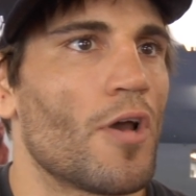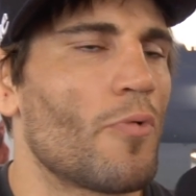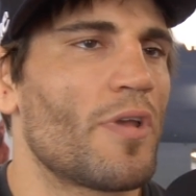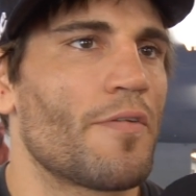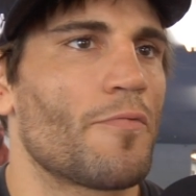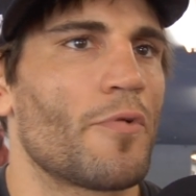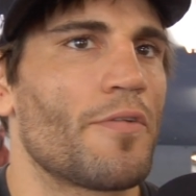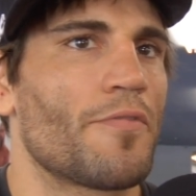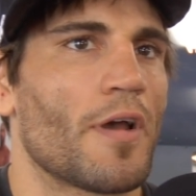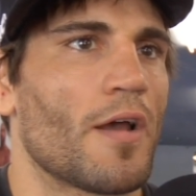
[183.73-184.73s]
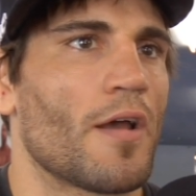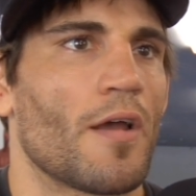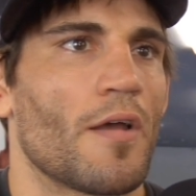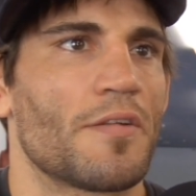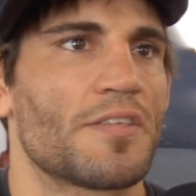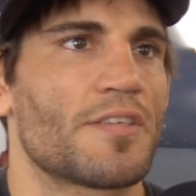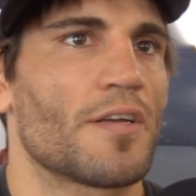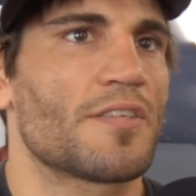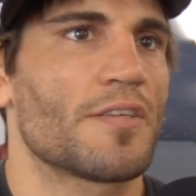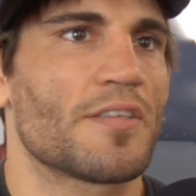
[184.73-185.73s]
No, we've
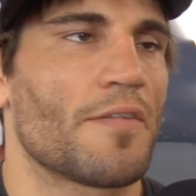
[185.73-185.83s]
discussed this.